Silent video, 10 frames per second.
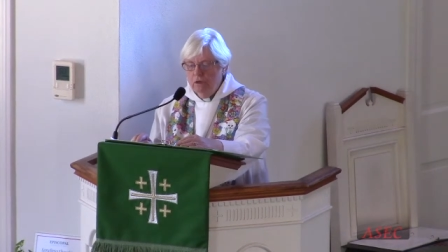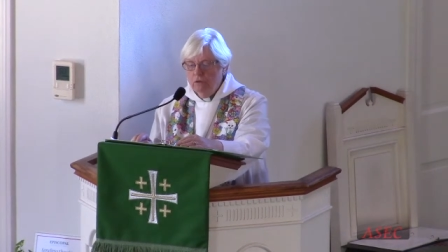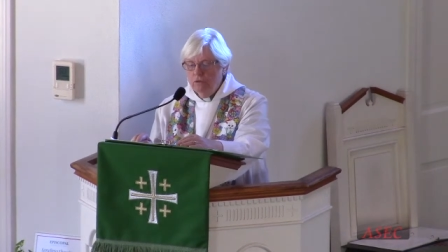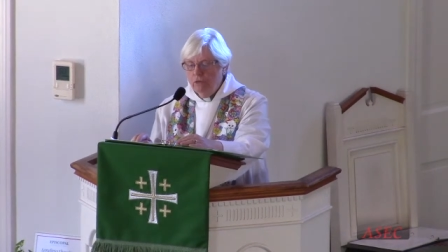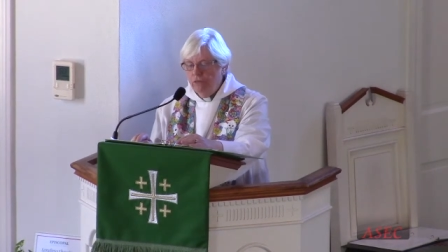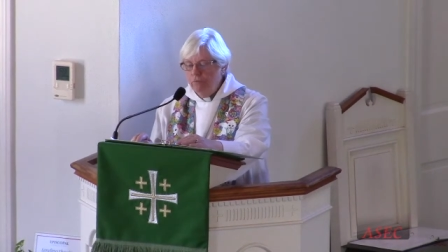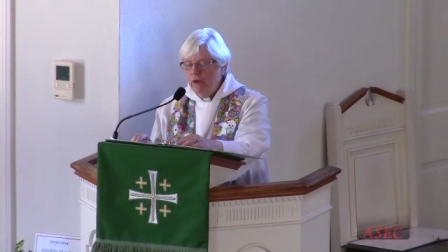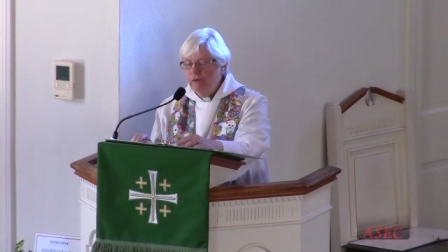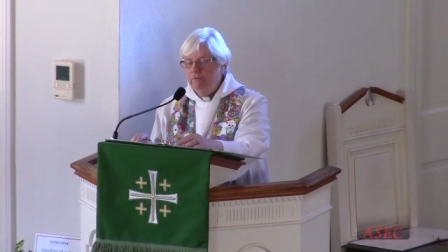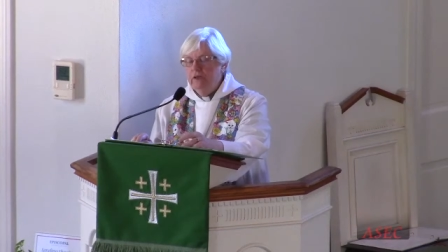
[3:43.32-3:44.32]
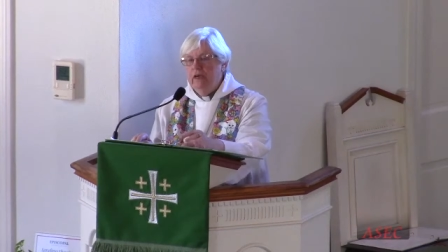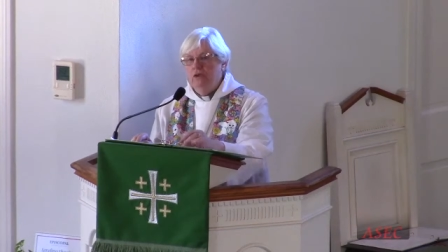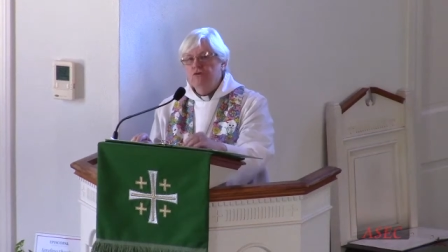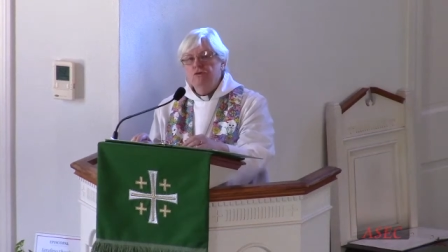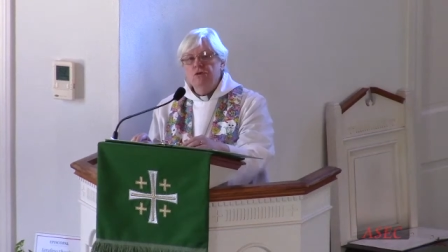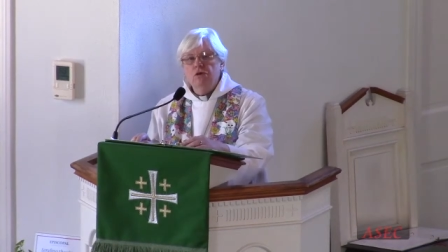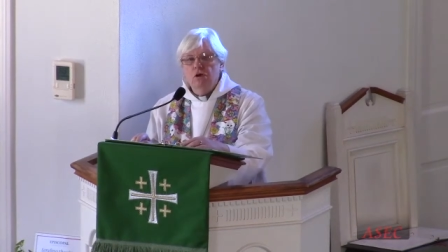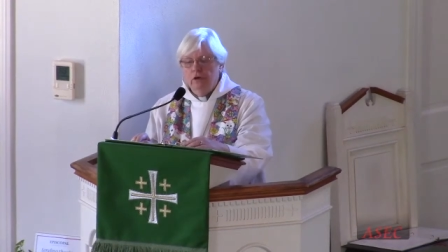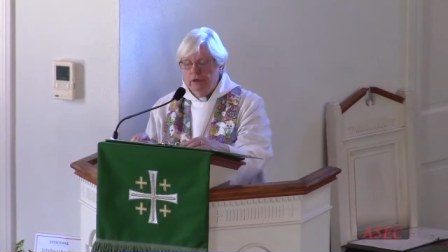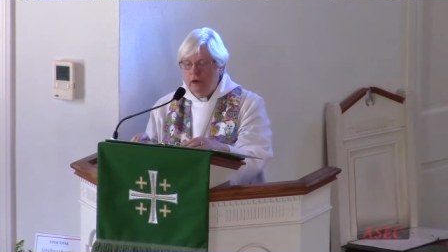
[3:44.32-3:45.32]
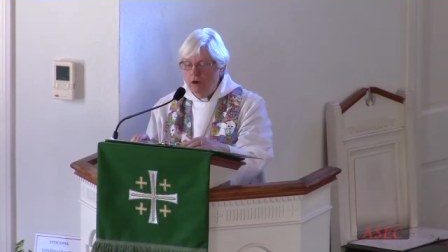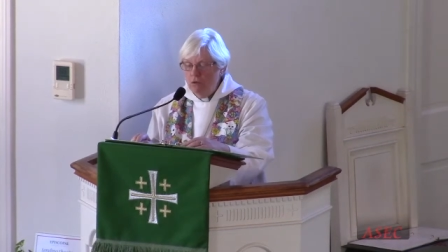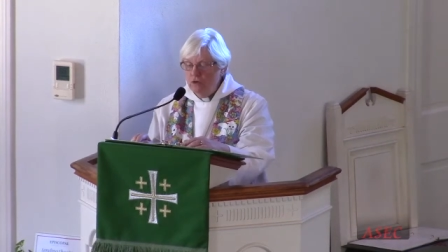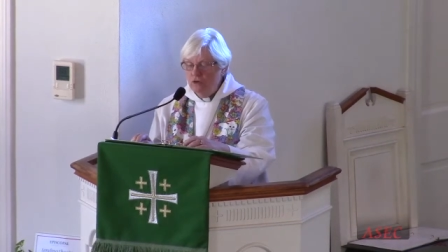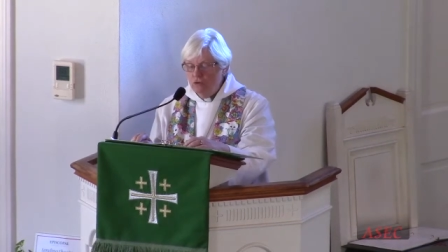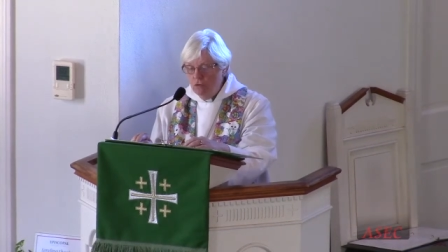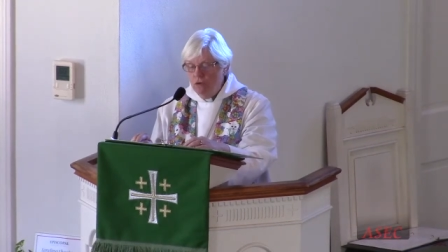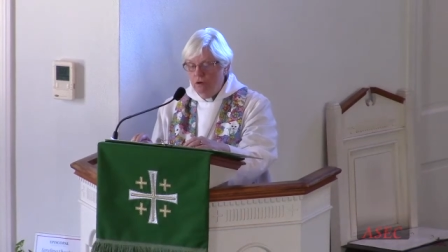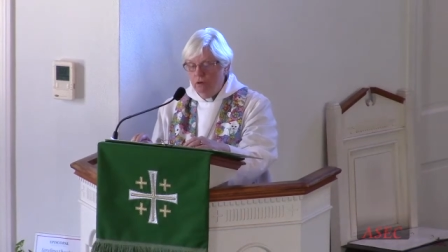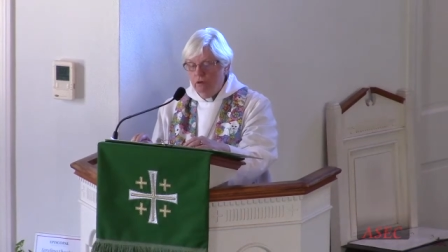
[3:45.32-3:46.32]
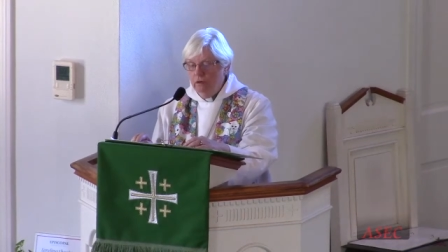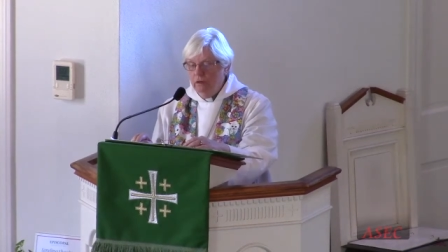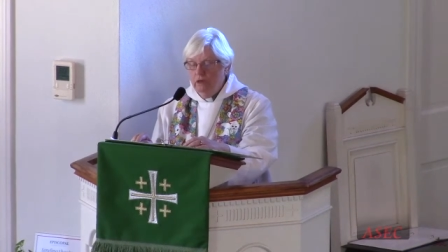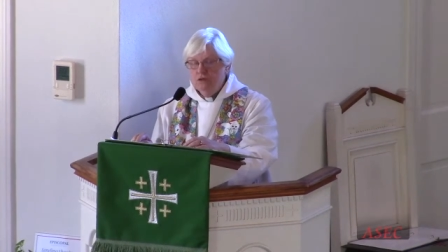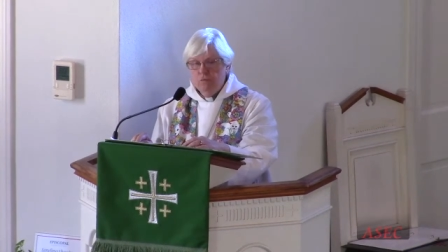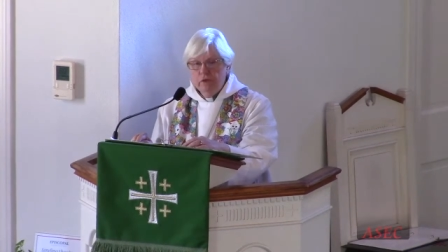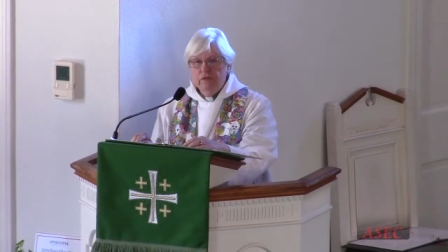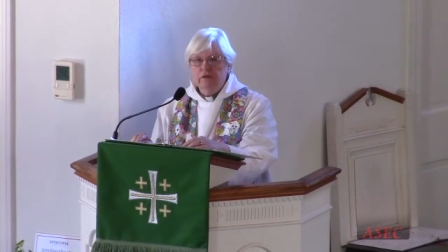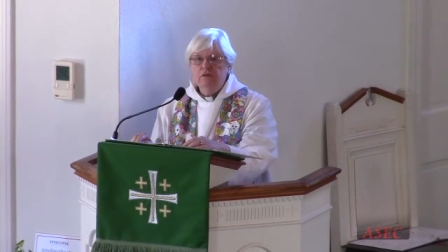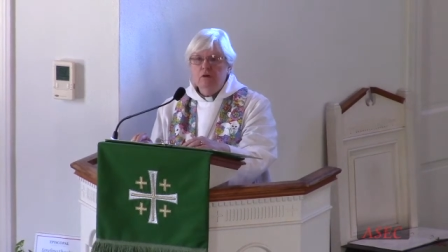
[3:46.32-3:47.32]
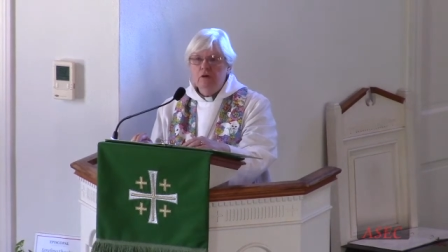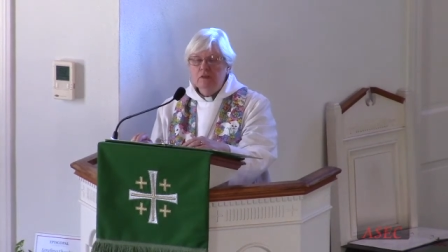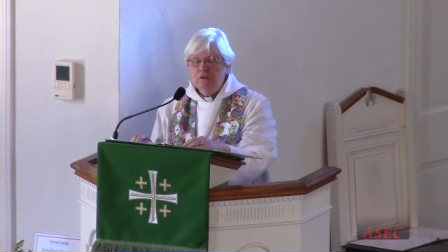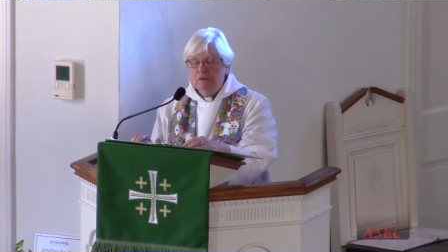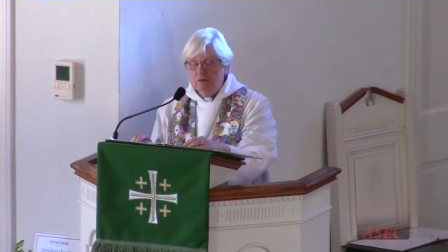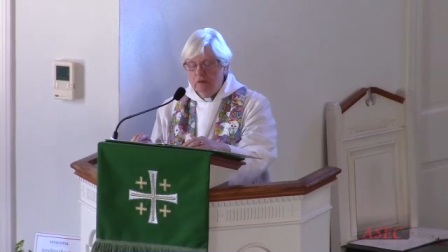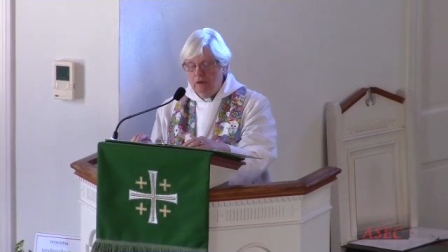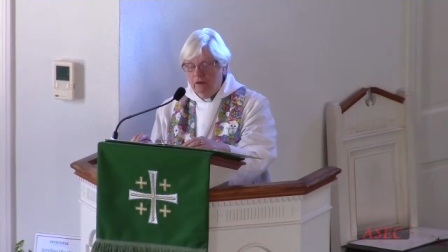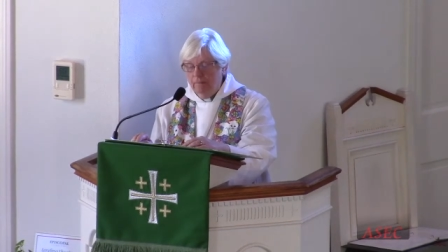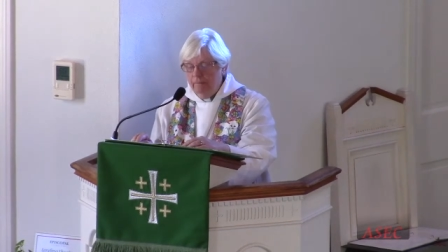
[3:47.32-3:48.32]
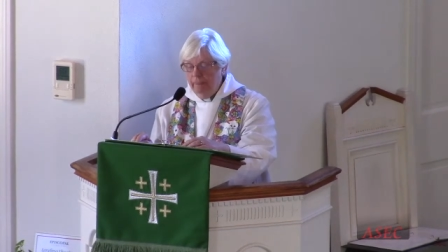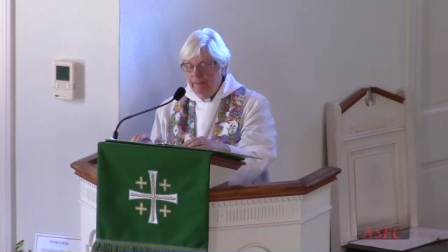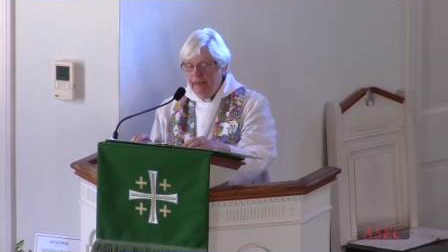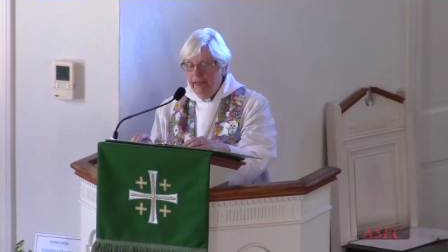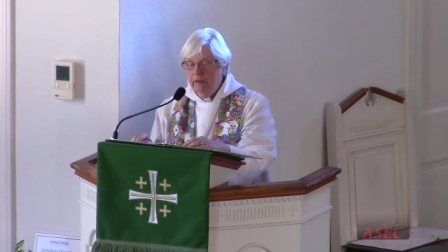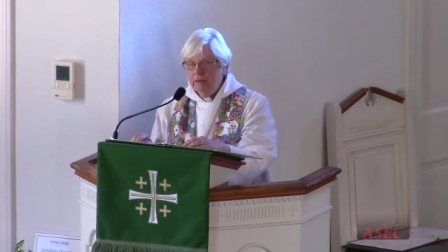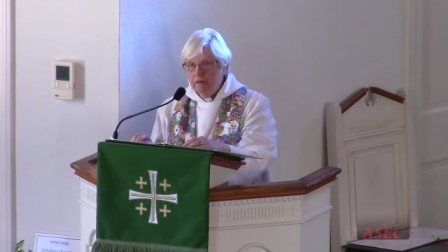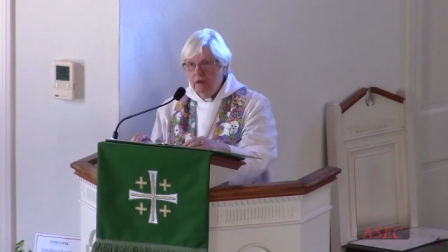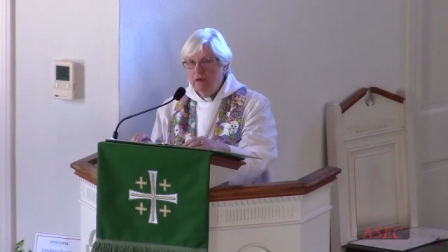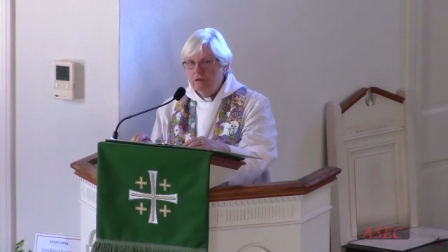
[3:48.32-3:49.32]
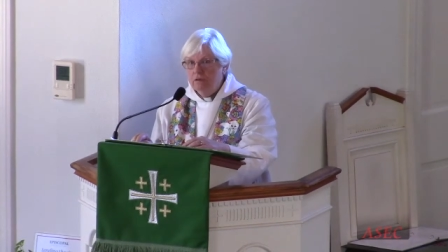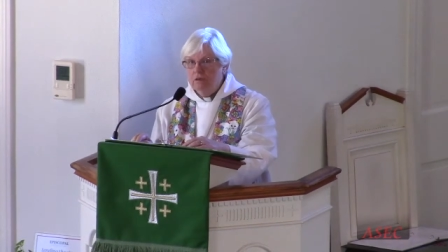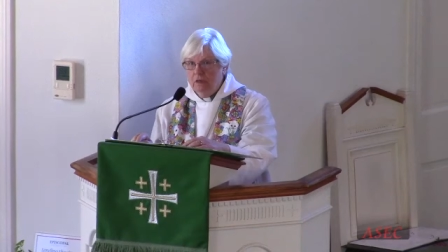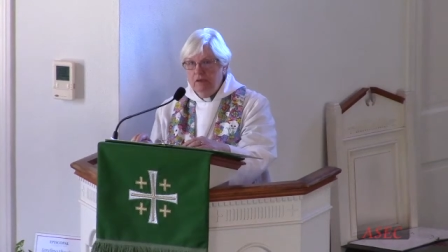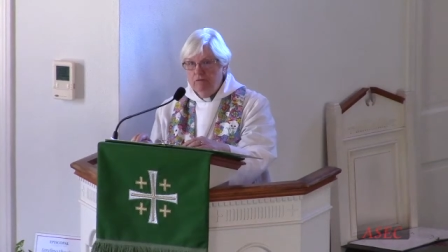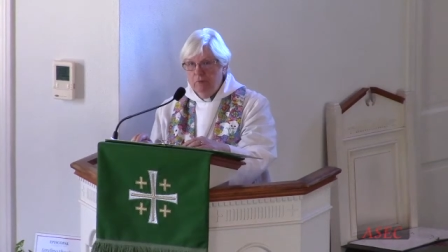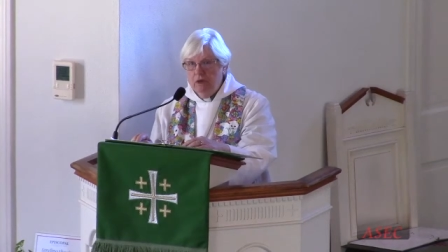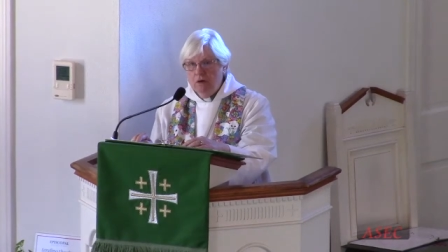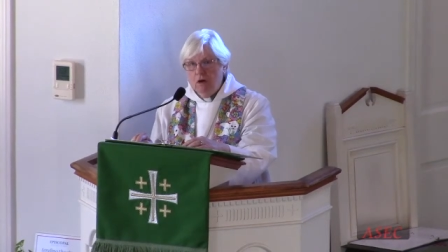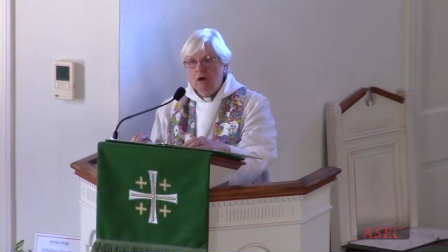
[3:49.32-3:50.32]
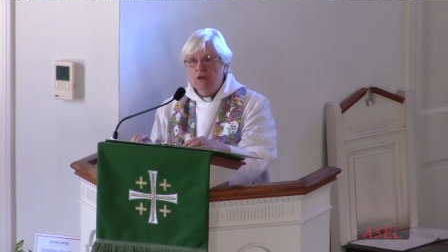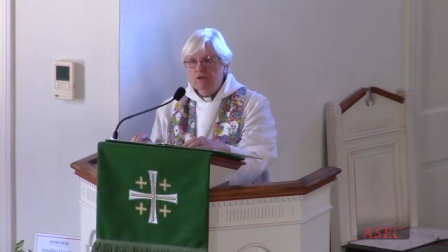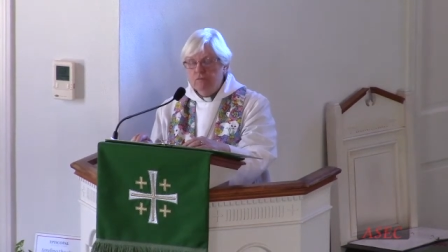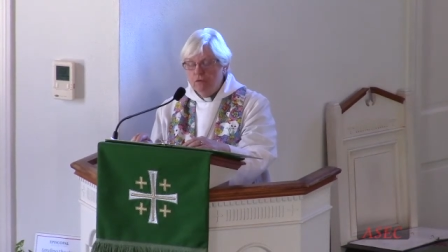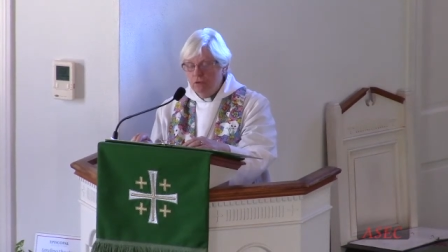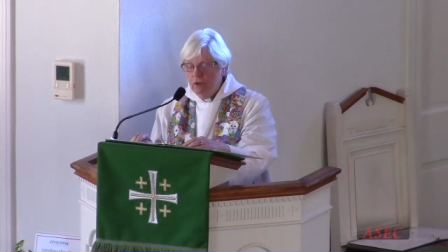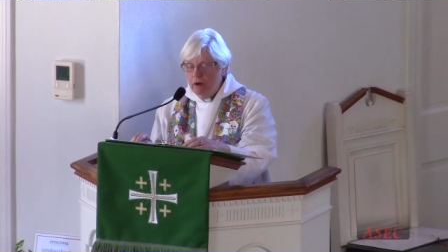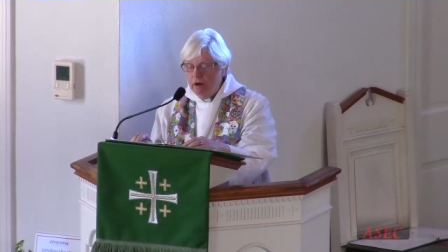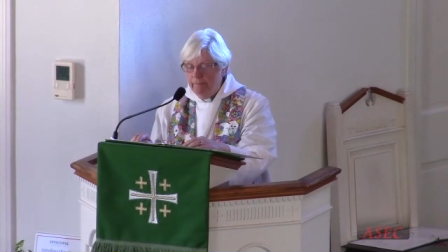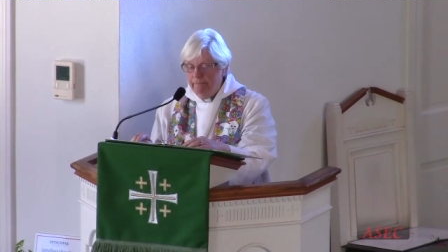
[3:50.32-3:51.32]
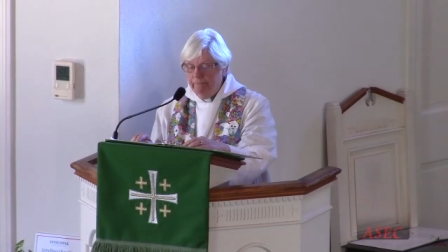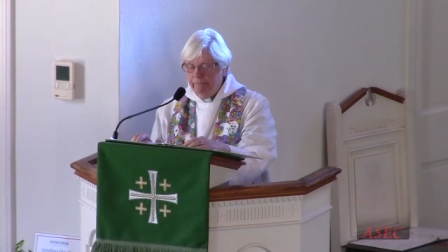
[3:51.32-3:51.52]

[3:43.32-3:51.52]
The threat of danger on our soil is with us constantly, and it does give me cause for alarm.